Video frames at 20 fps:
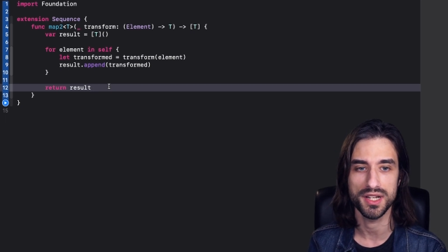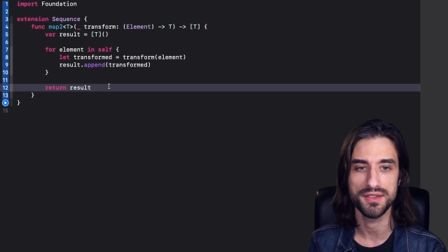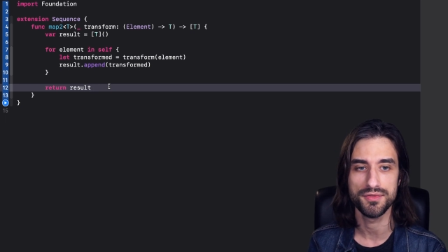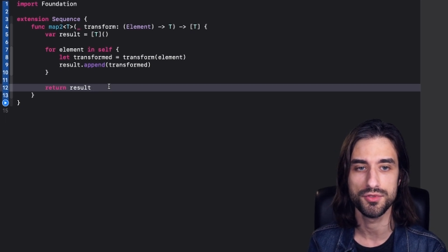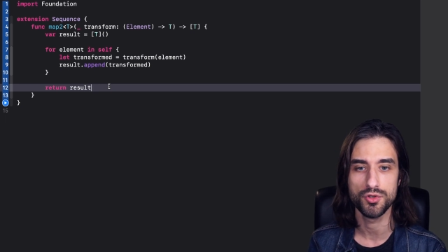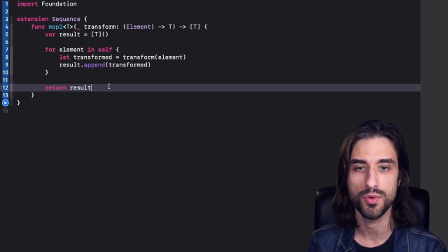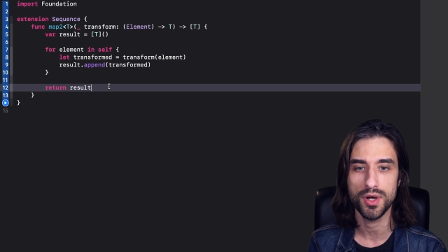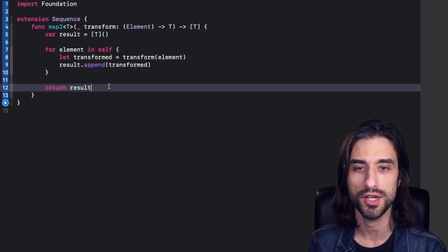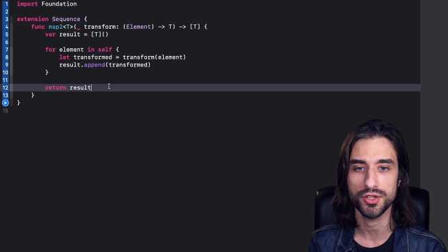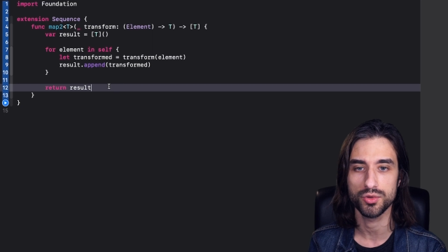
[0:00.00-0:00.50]
if
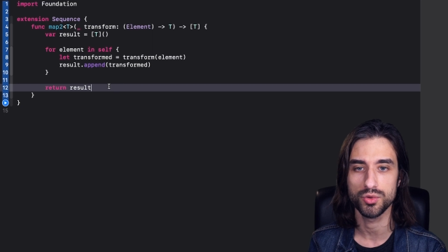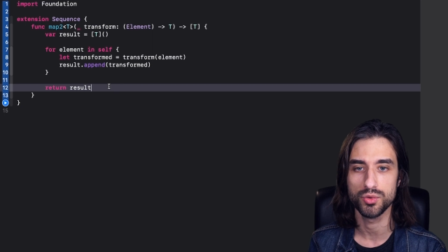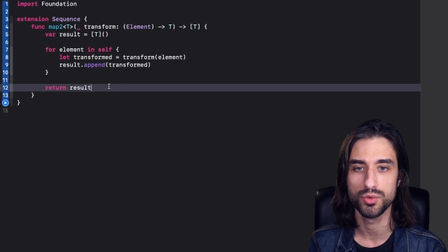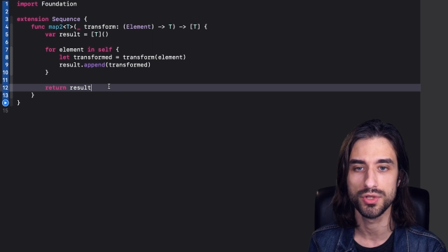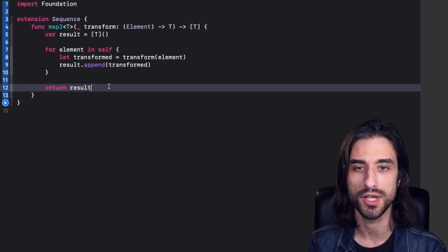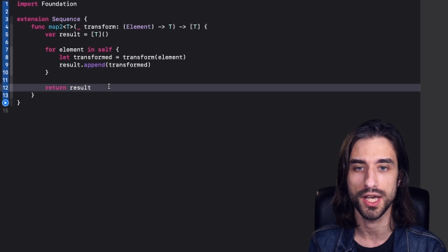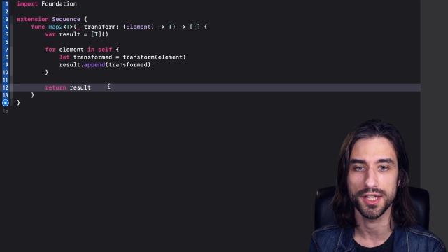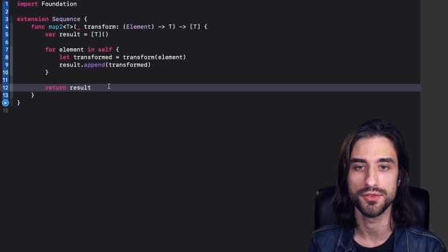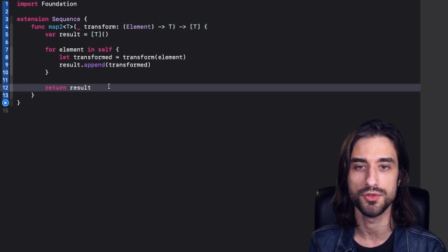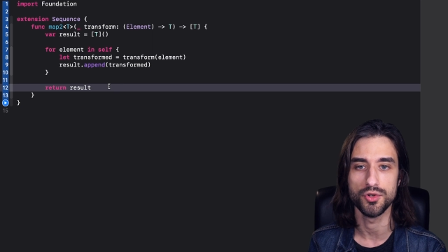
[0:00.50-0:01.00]
you were to
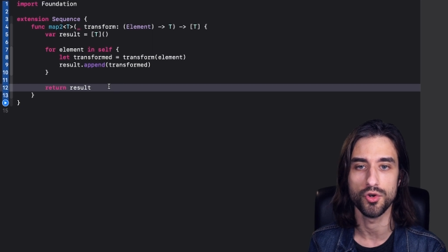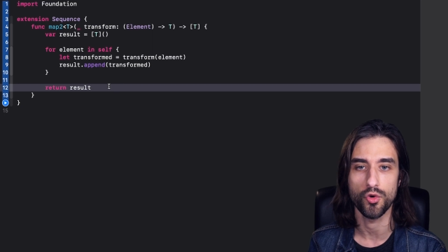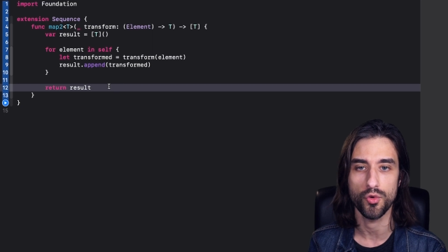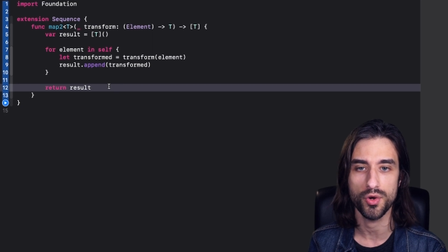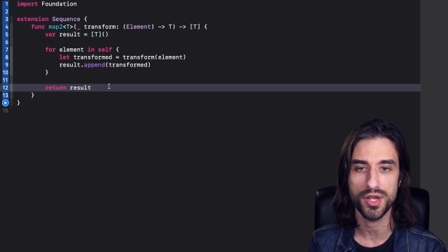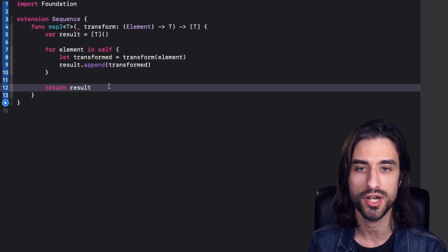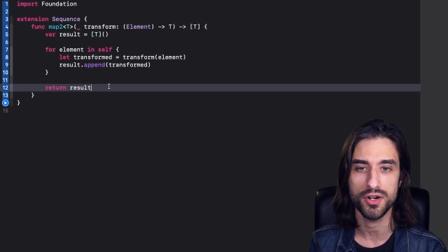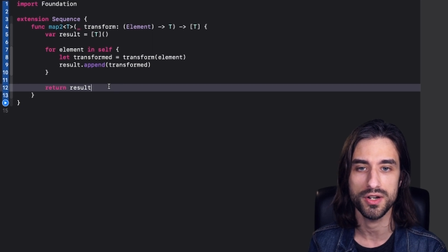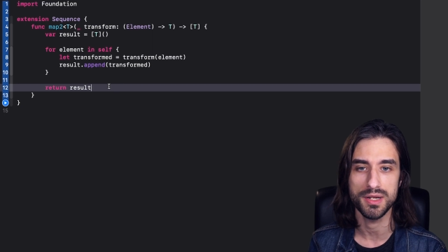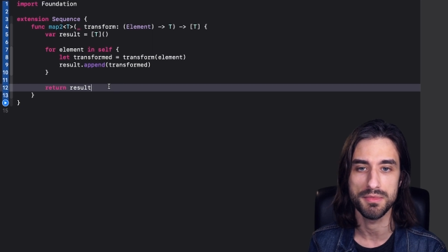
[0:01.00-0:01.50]
look at the
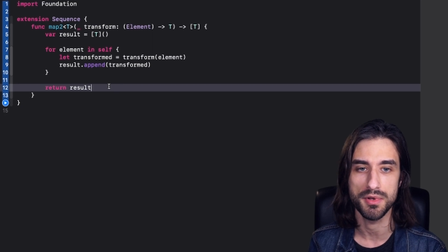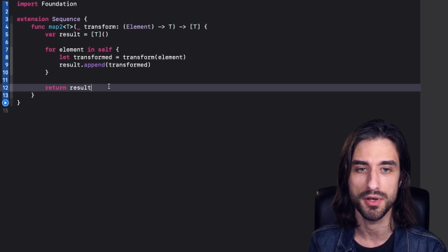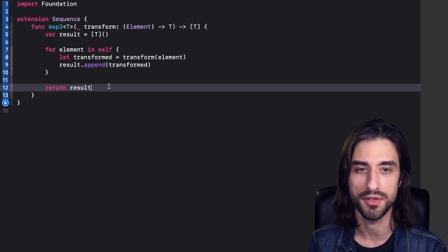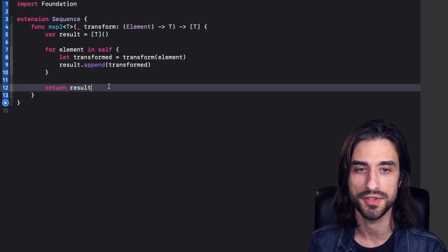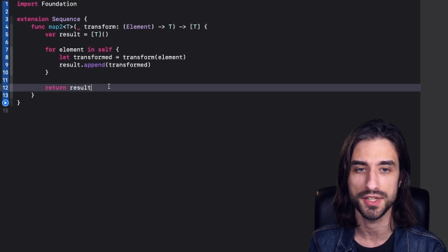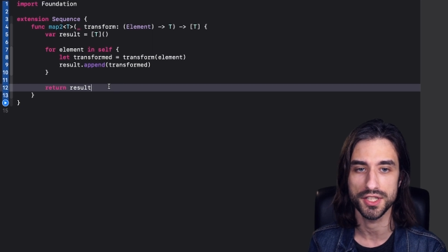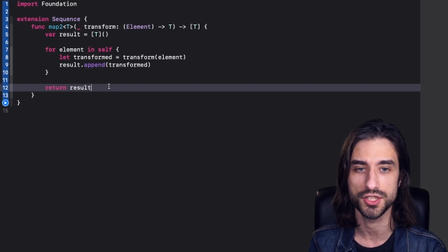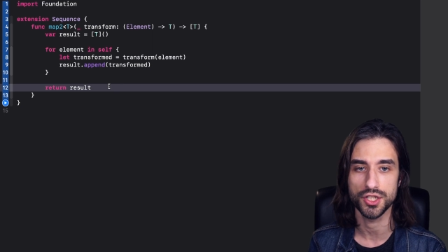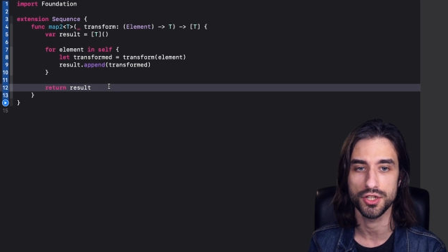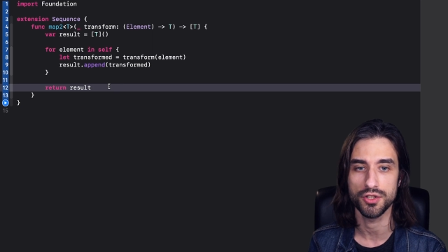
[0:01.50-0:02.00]
real
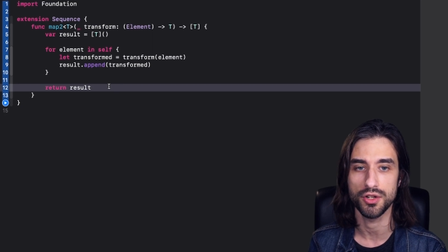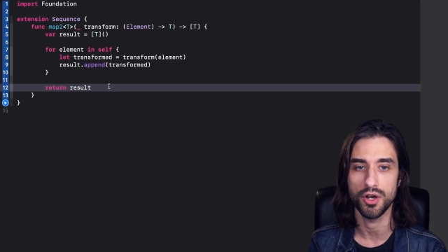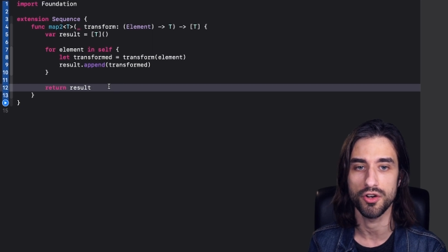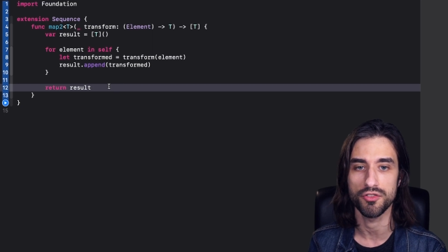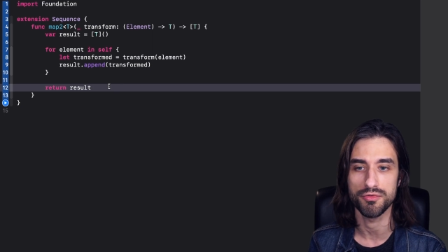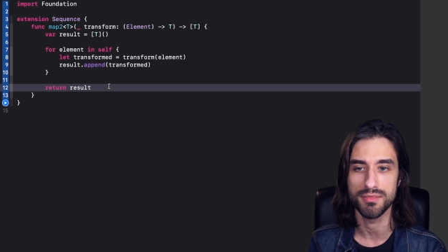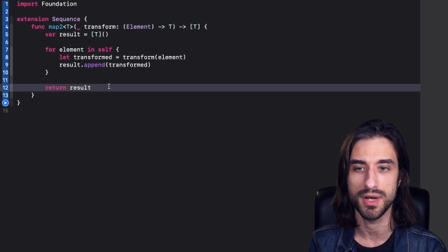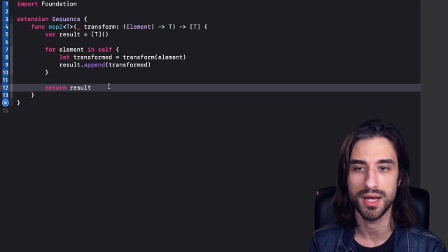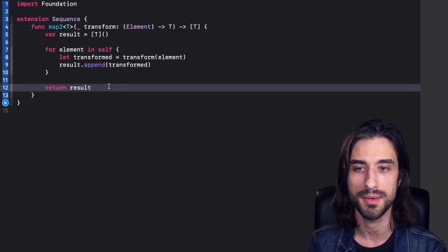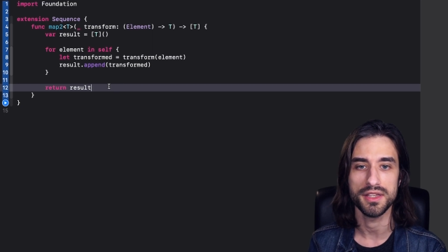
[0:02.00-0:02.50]
implementation
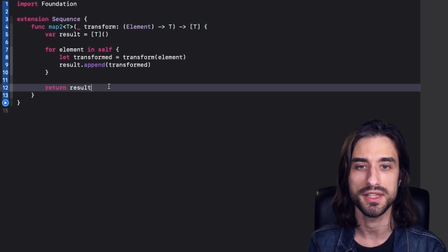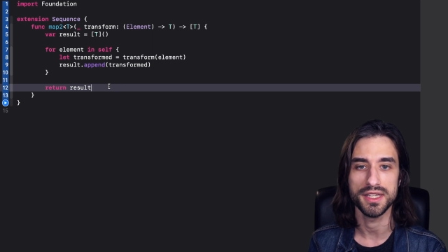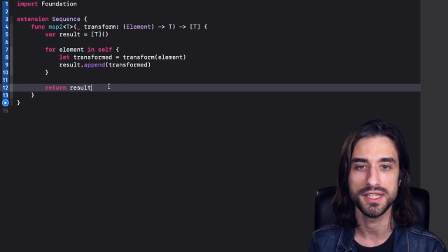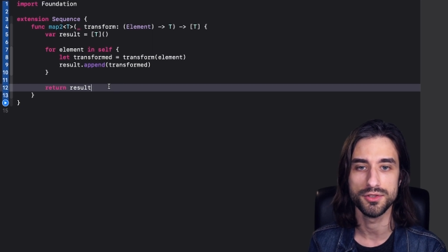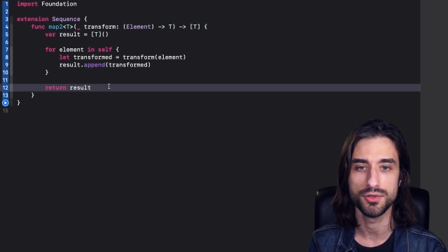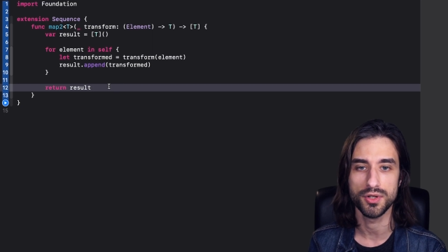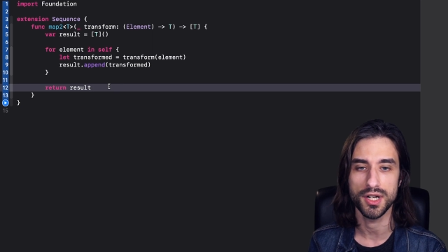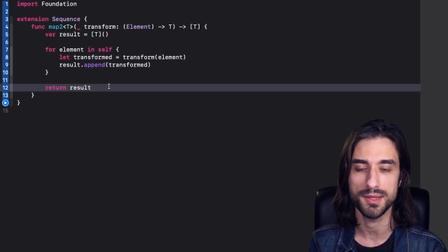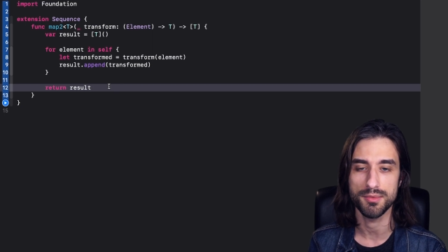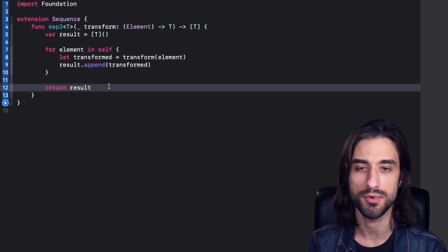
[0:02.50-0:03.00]
of map in
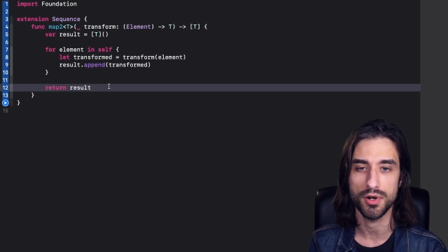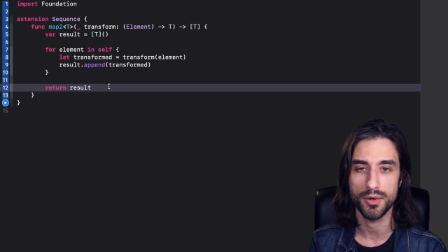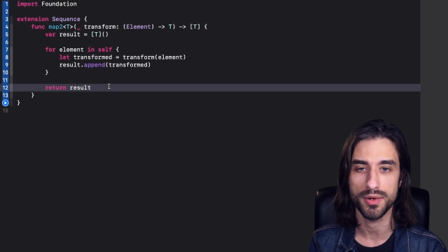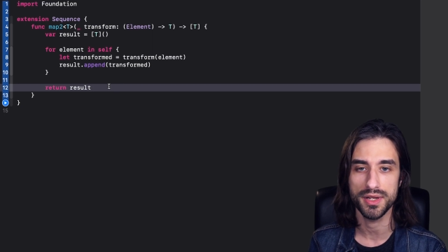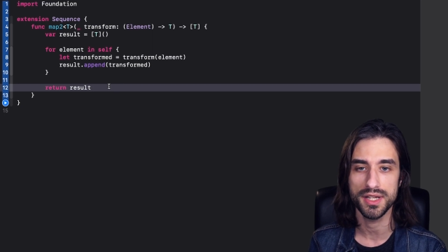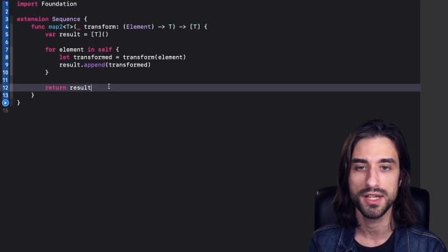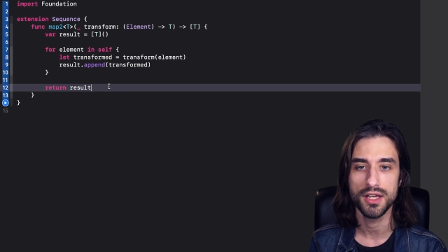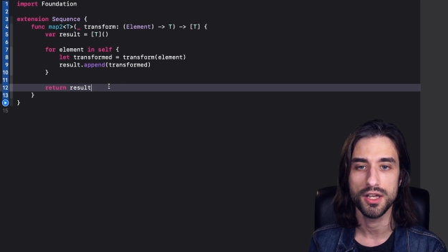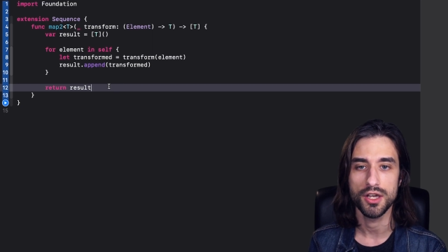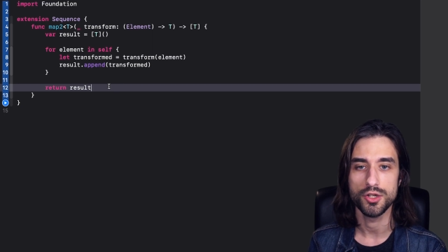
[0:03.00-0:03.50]
the
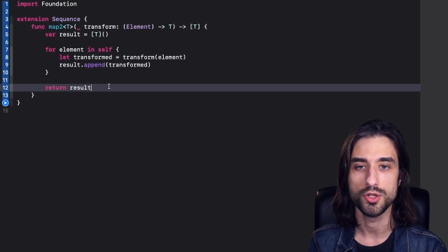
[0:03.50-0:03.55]
library,